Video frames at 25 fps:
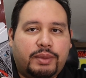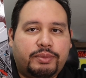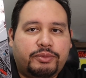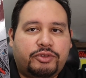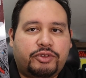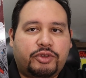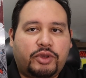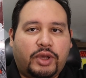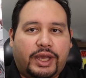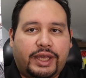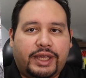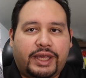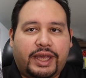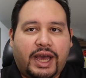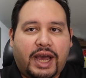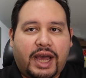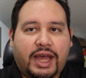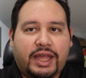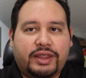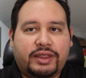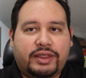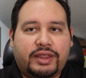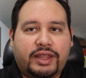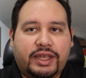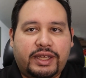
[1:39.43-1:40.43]
So I
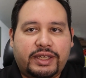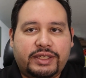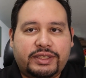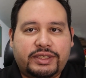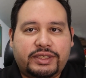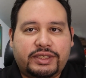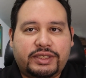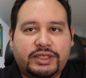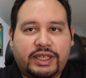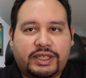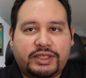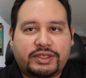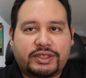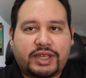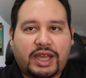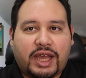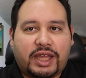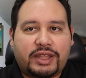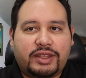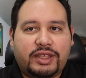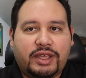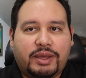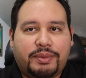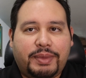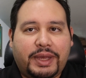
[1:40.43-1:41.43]
got this. It's
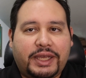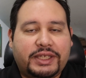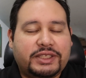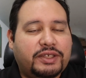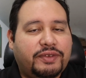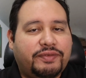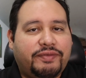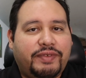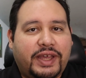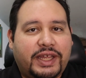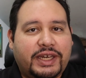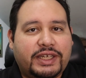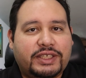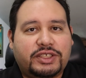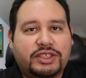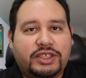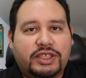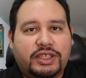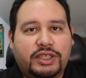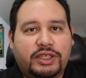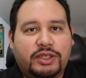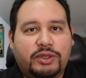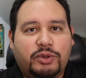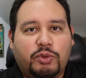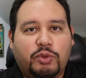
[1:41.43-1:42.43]
got the Amazing
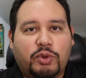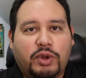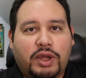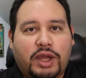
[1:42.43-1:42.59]
Fantasy